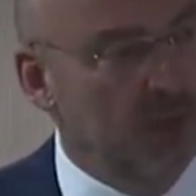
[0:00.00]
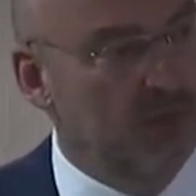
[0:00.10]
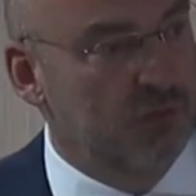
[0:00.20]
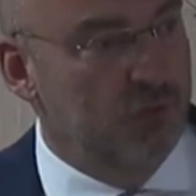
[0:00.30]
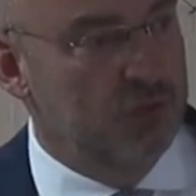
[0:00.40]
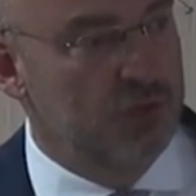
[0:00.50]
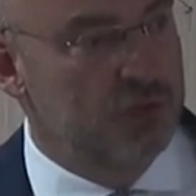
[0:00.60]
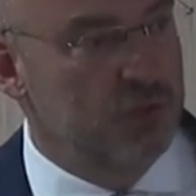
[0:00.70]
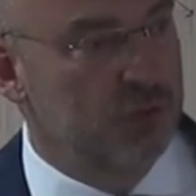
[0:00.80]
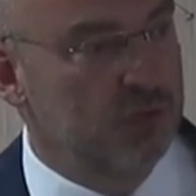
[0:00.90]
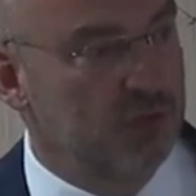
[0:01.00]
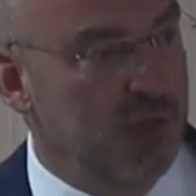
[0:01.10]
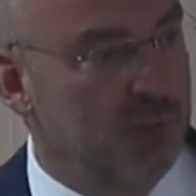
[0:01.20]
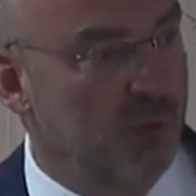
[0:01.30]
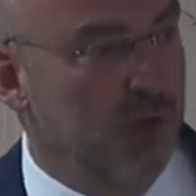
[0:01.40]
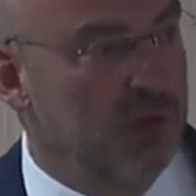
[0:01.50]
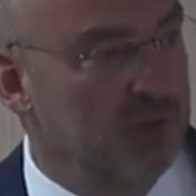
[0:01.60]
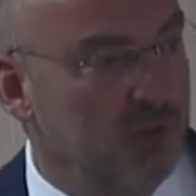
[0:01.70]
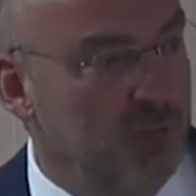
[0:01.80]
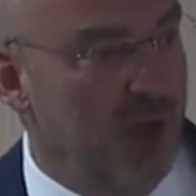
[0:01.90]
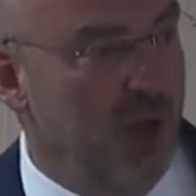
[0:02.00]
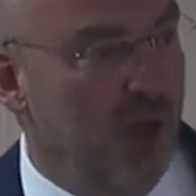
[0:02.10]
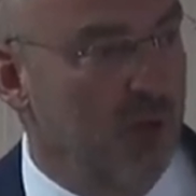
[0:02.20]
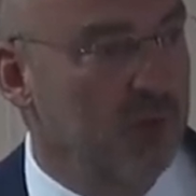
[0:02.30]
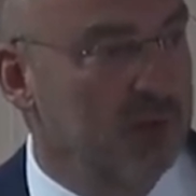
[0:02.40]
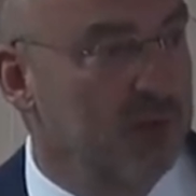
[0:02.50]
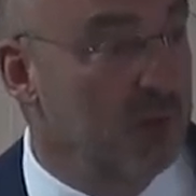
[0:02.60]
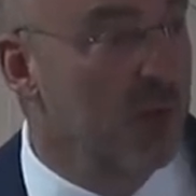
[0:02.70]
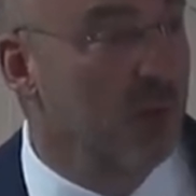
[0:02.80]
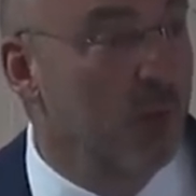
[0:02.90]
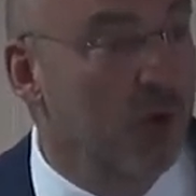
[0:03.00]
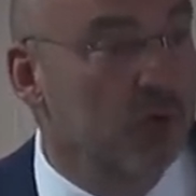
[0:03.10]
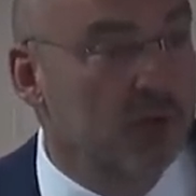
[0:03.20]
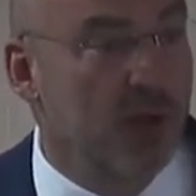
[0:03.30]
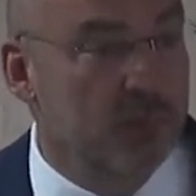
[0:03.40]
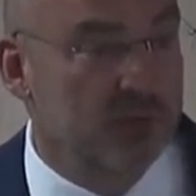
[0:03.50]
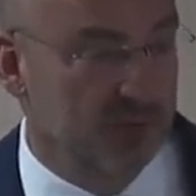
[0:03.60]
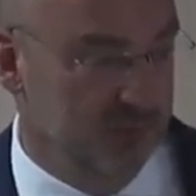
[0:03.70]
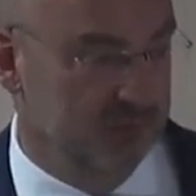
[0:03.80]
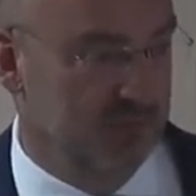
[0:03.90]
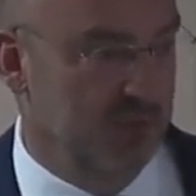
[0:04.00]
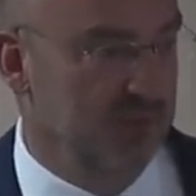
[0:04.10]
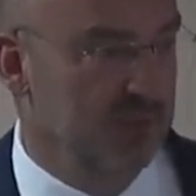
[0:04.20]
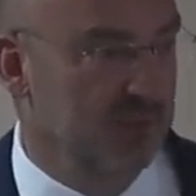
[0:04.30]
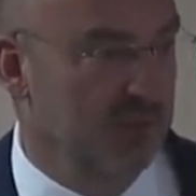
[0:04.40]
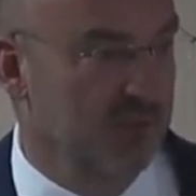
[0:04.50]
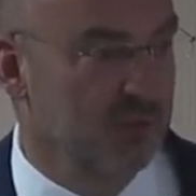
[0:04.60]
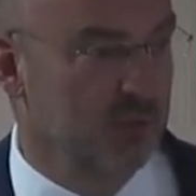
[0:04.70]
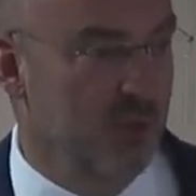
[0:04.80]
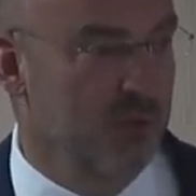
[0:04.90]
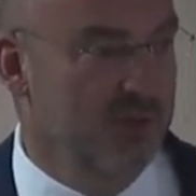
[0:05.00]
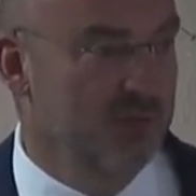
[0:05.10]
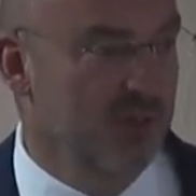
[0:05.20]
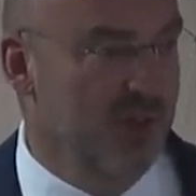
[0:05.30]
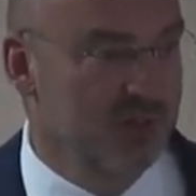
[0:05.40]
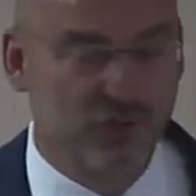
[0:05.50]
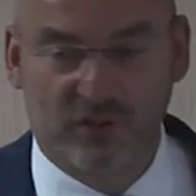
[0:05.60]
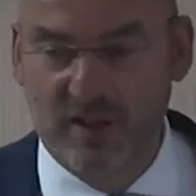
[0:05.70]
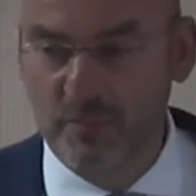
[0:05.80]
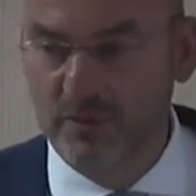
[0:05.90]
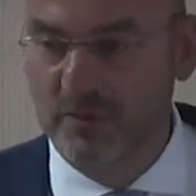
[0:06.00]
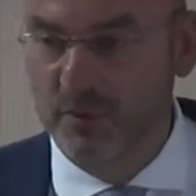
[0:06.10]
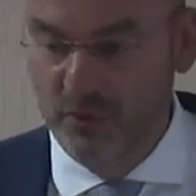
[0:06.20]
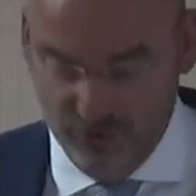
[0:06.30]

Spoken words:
institutions should embody somehow moral capital. Right? Not only financial capital, but